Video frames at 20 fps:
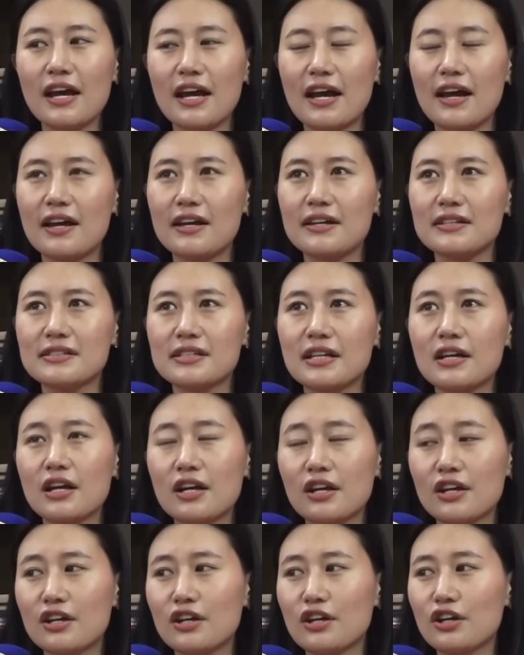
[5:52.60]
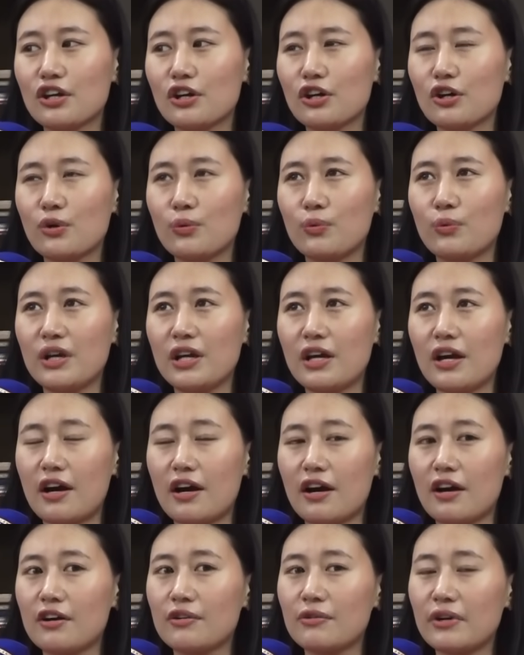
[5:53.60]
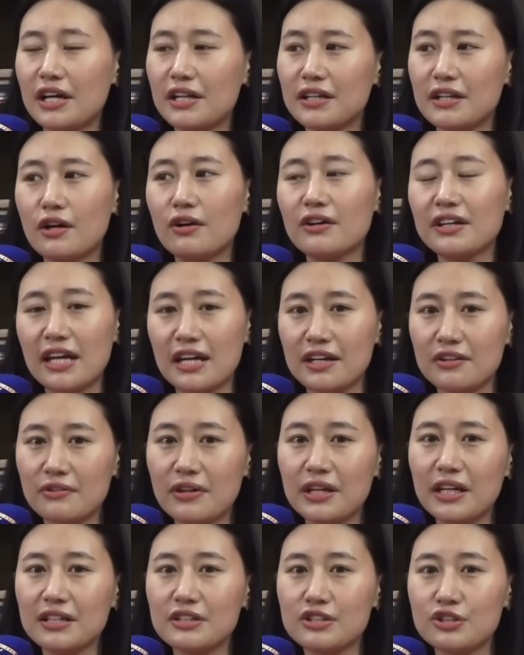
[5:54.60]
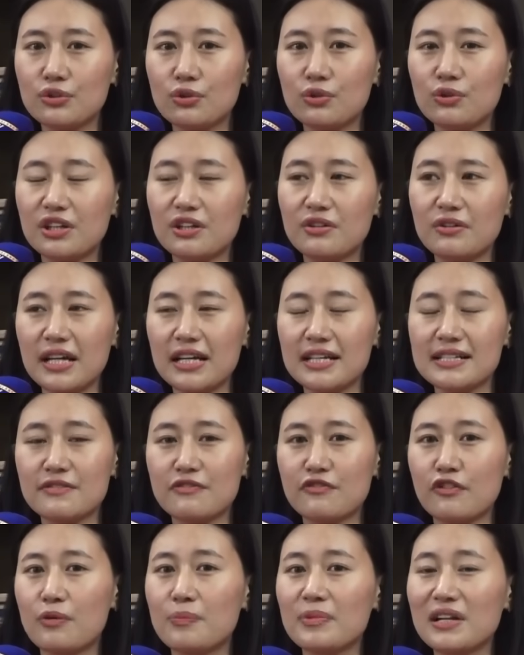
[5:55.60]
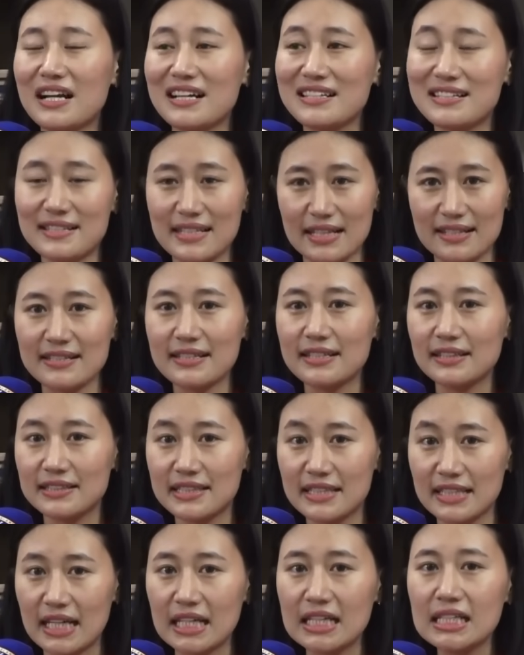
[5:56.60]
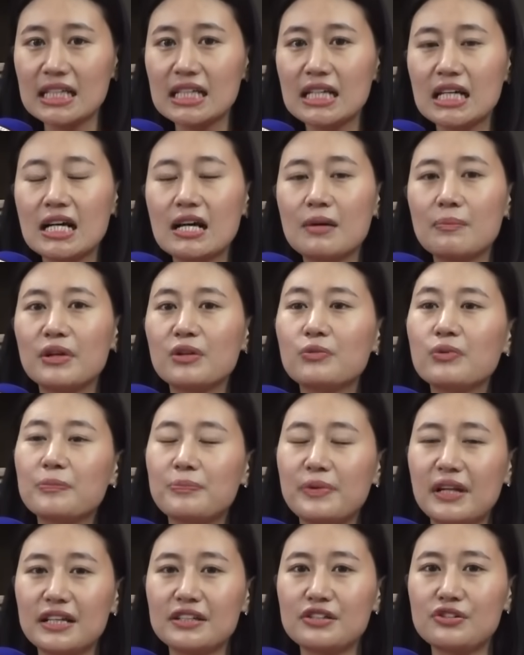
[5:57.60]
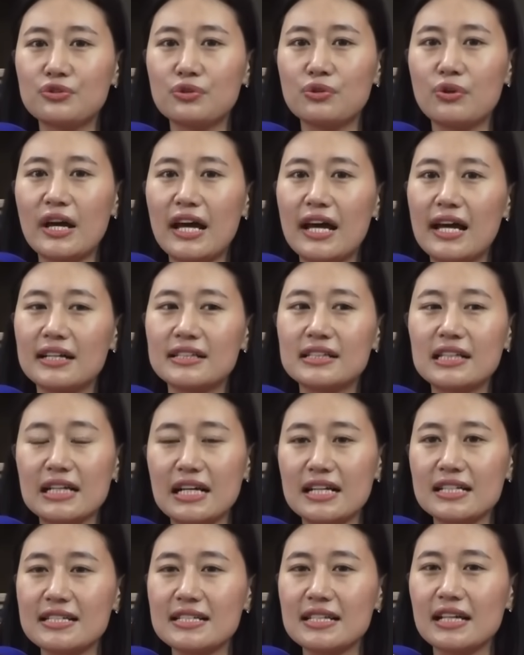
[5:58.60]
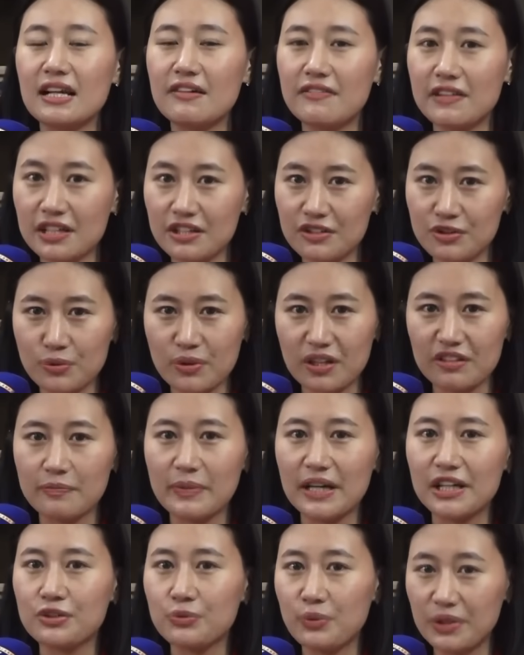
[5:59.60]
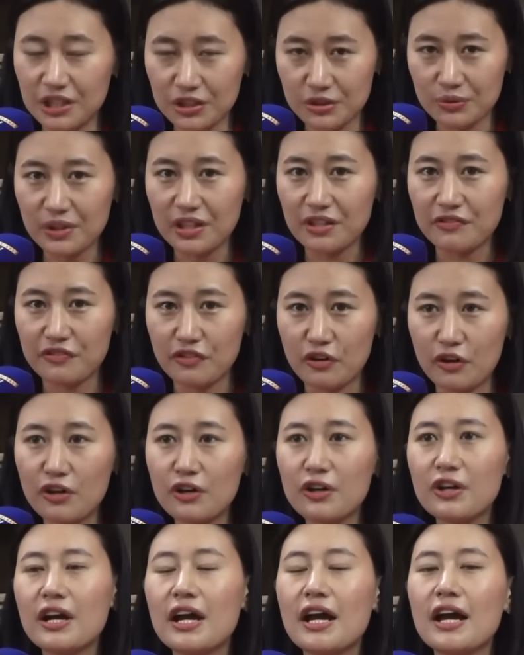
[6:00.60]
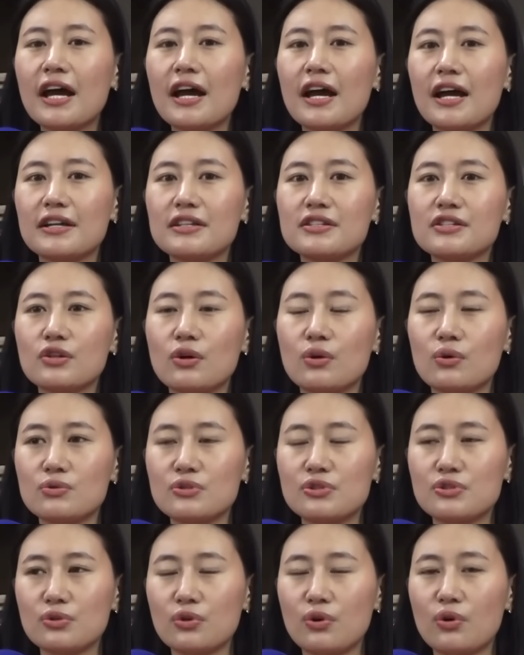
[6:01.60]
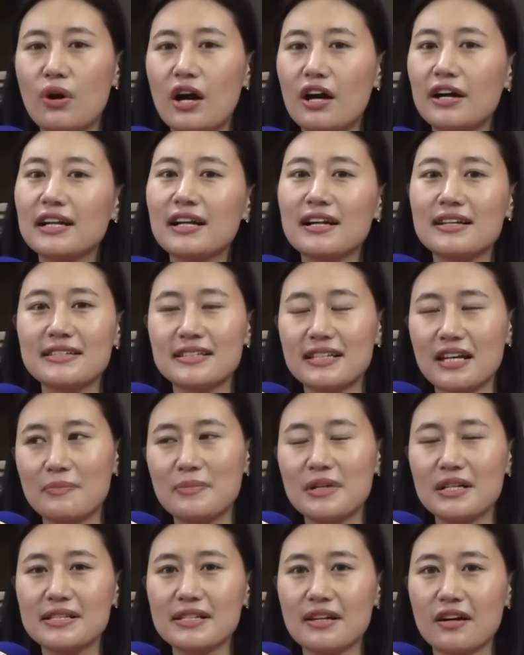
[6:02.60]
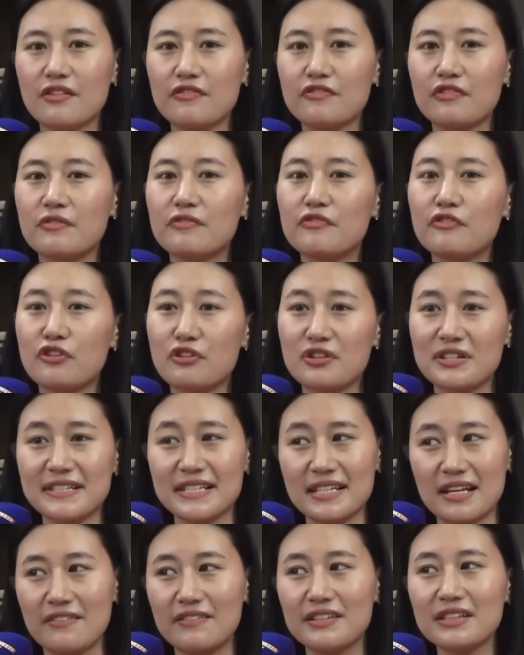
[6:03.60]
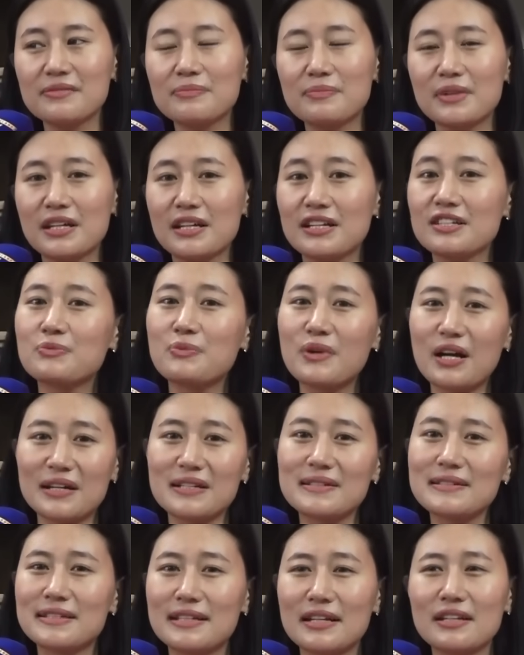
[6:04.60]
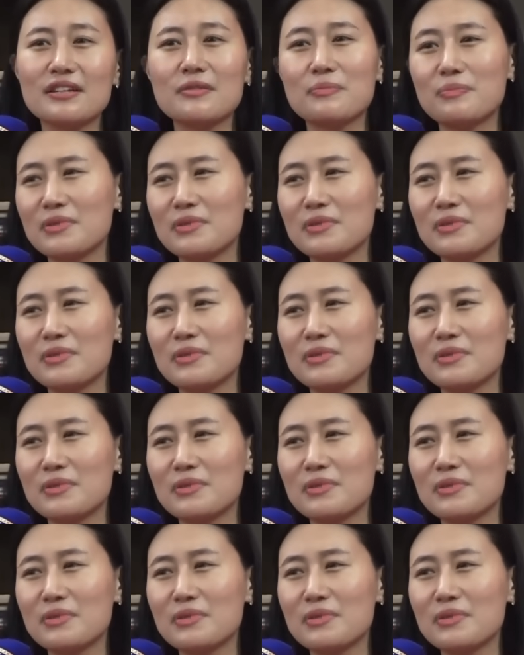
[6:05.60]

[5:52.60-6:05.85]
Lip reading: And here we are right now catering to the grades from class 6 till 10, but we plan to add class 11 and 12 by 2024, and also our class timings are from 4 to 7 because we understand the